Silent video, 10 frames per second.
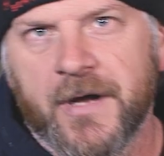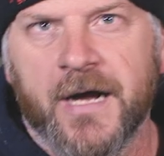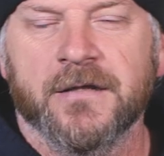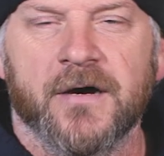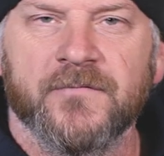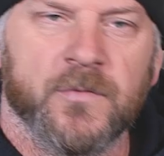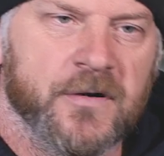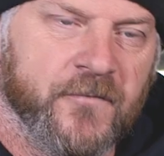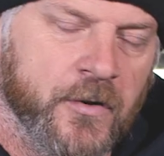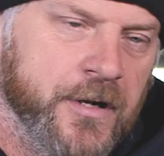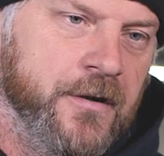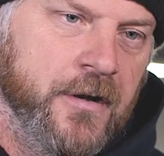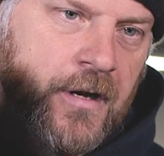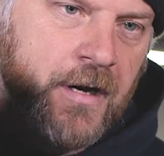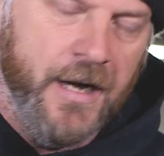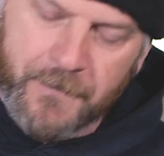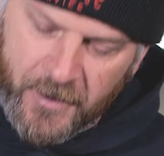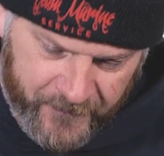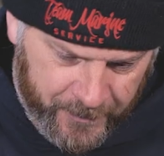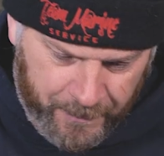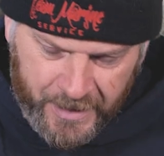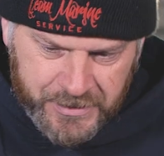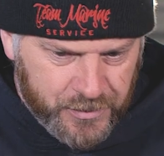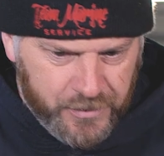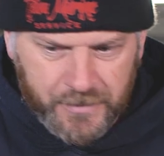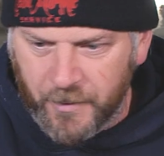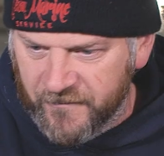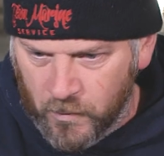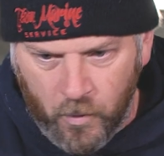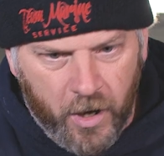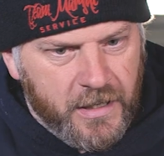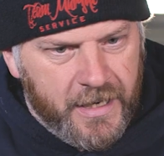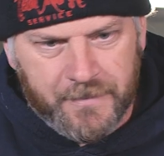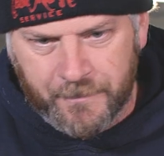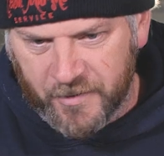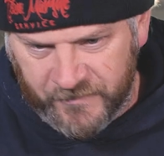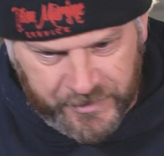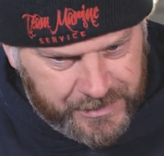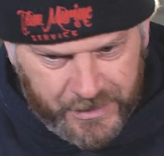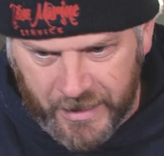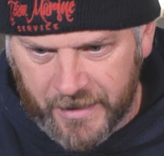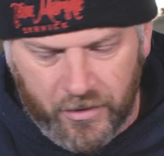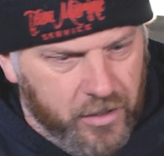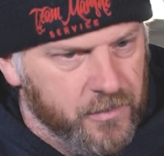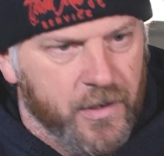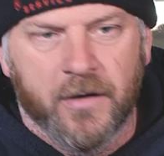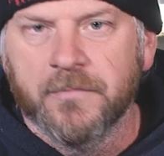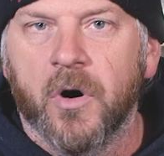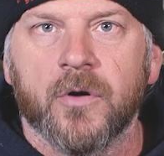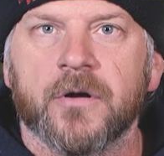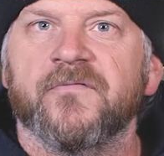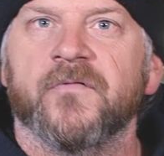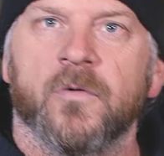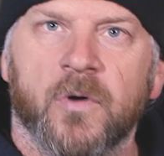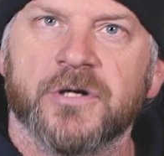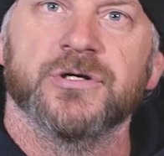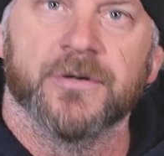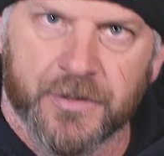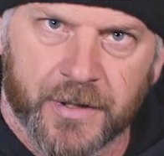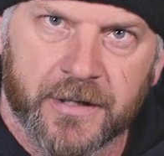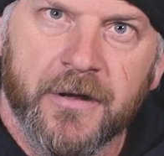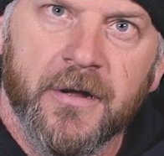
I love the 140. Perfect pontoon, perfect walleye, perfect all-around motor for what you're doing.